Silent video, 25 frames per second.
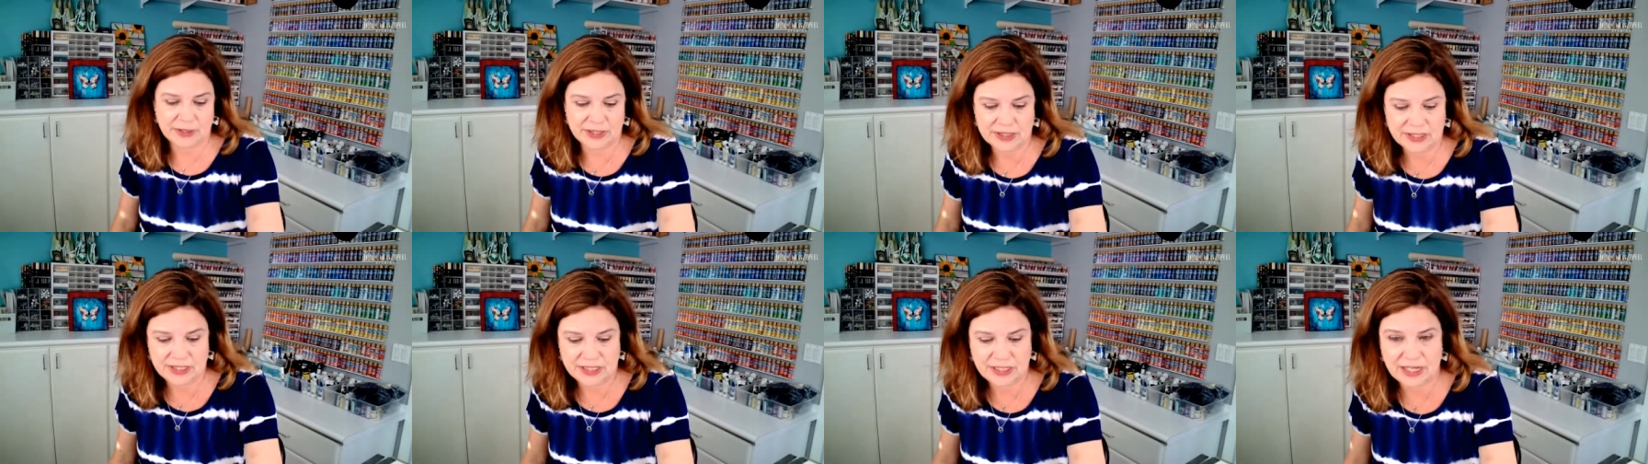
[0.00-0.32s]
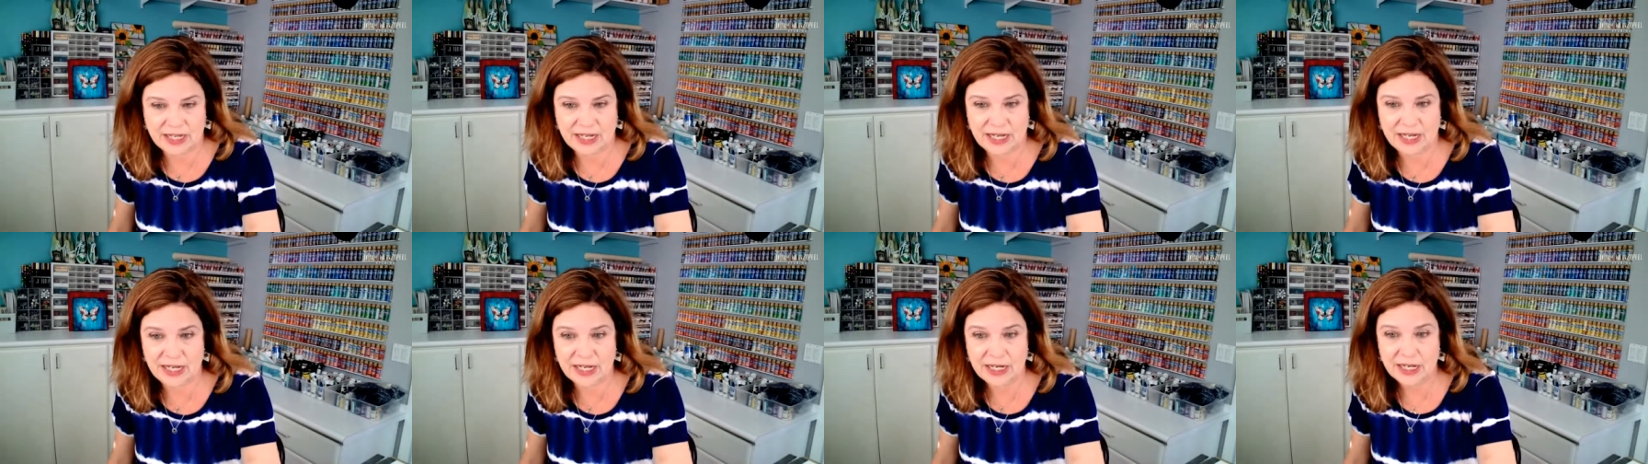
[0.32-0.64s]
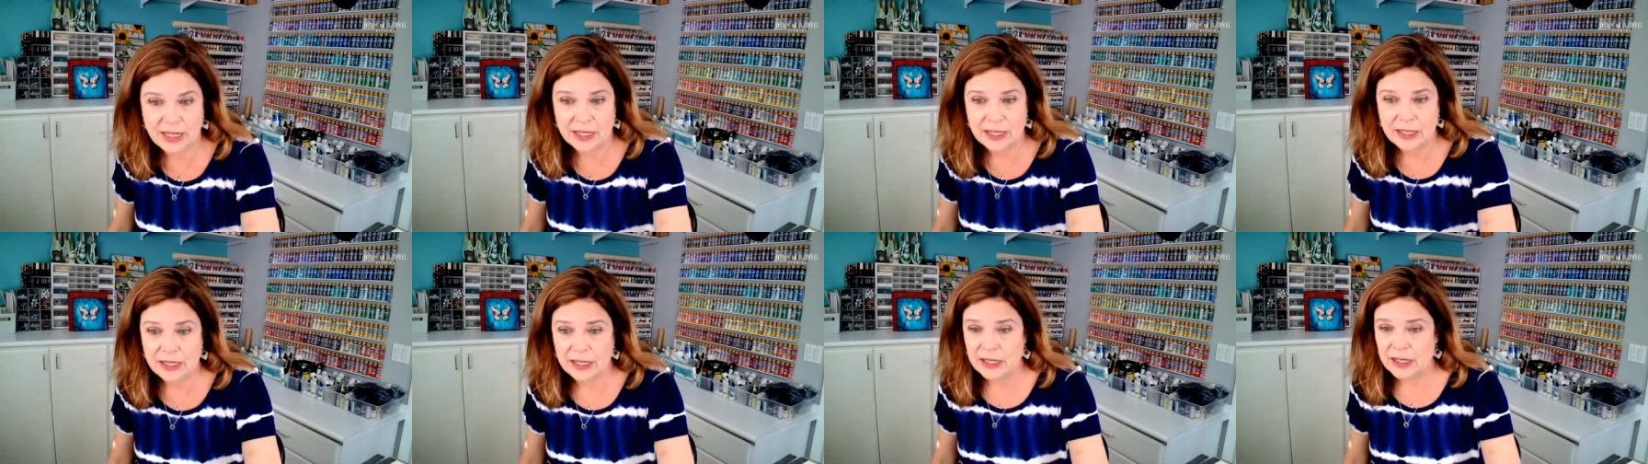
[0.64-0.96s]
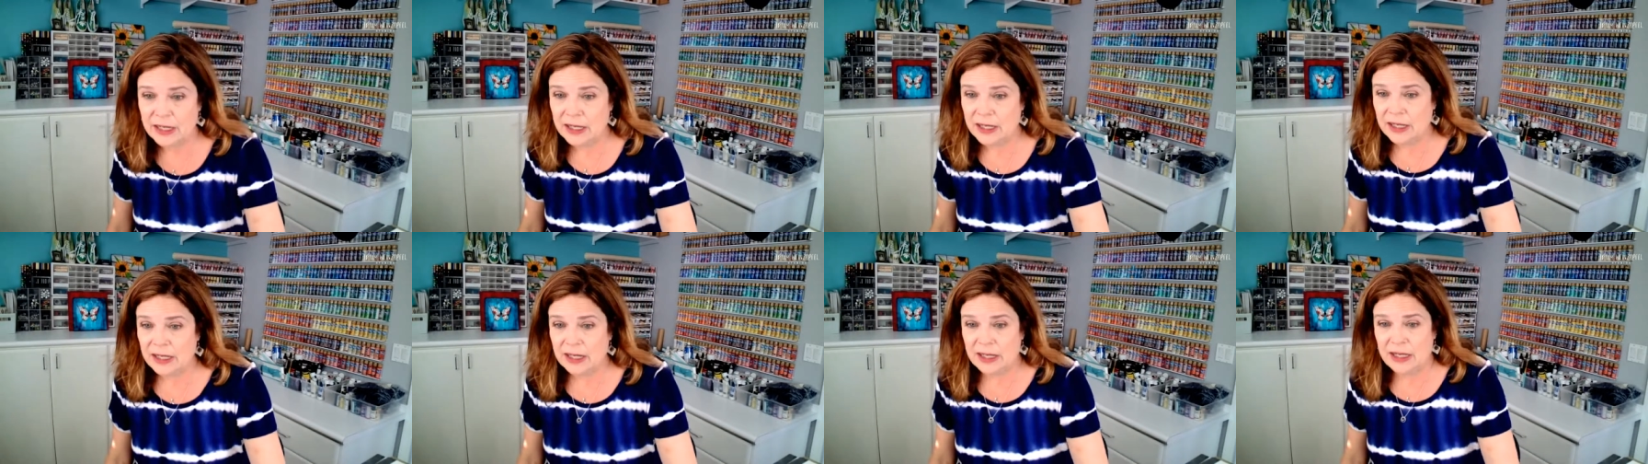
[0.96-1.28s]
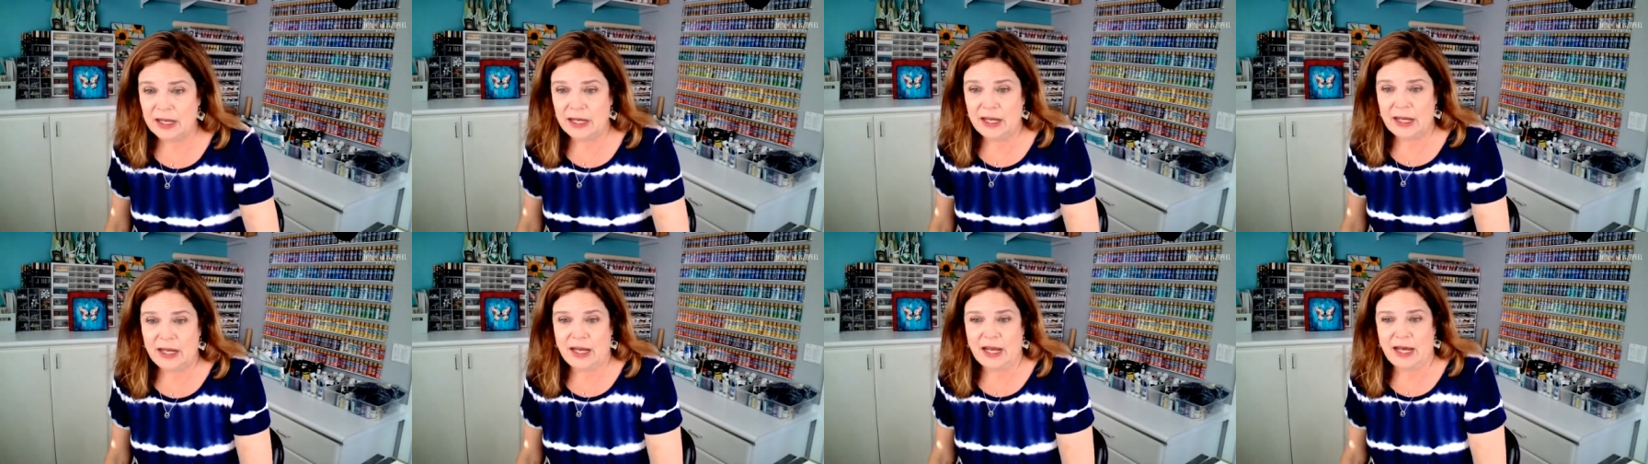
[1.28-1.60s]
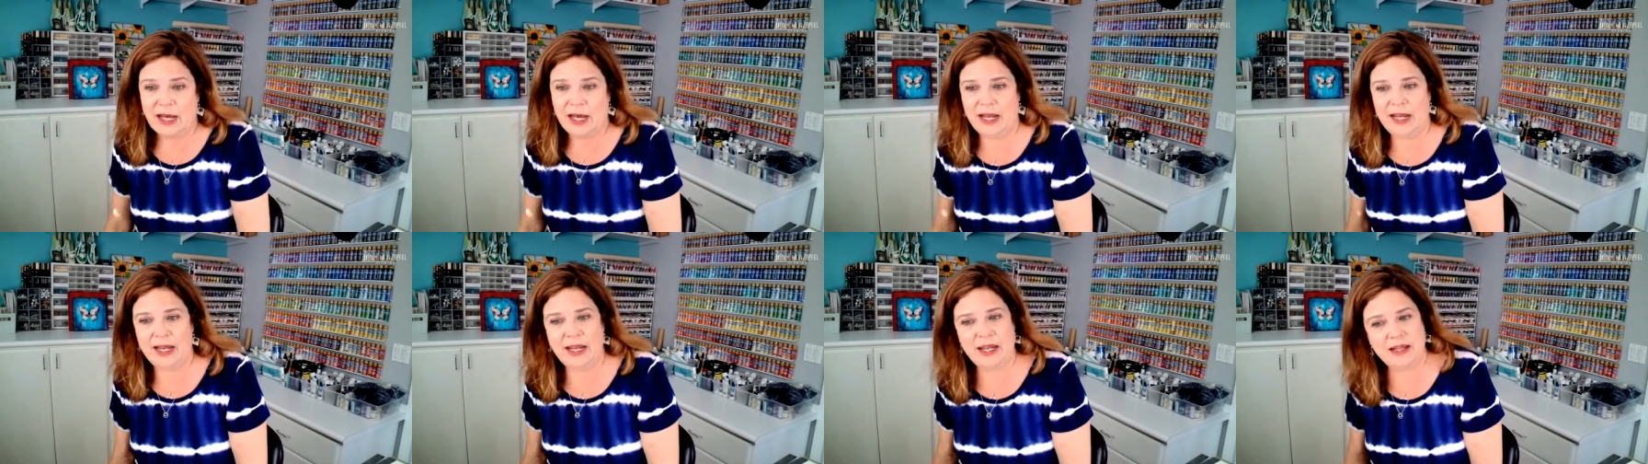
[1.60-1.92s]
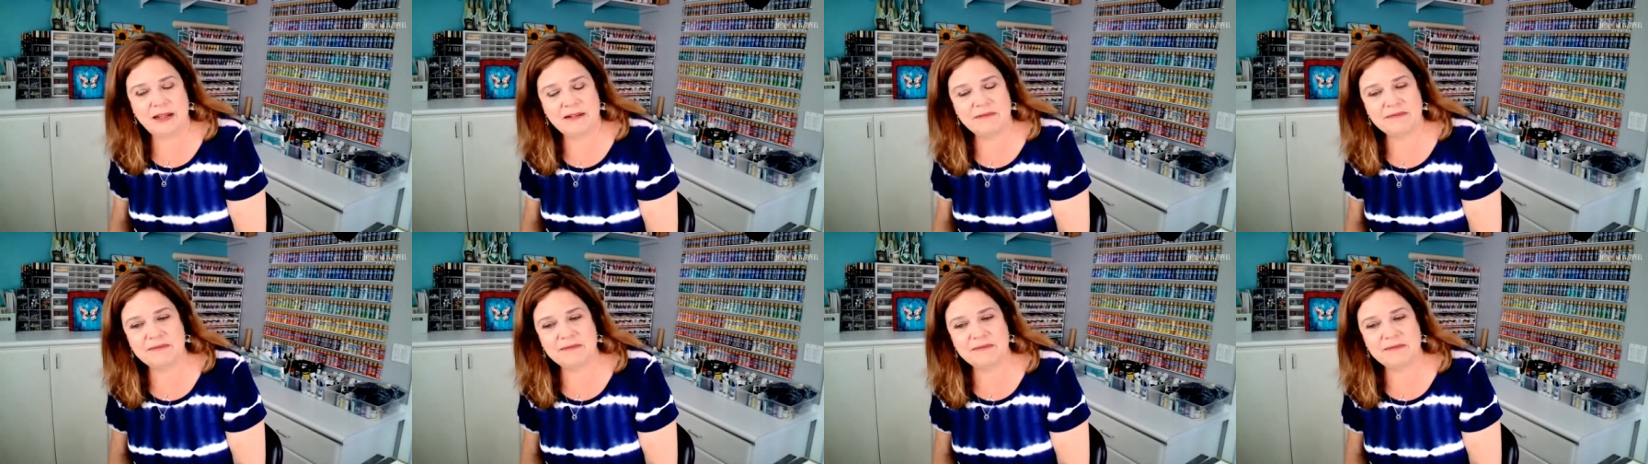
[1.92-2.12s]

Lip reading: But today, the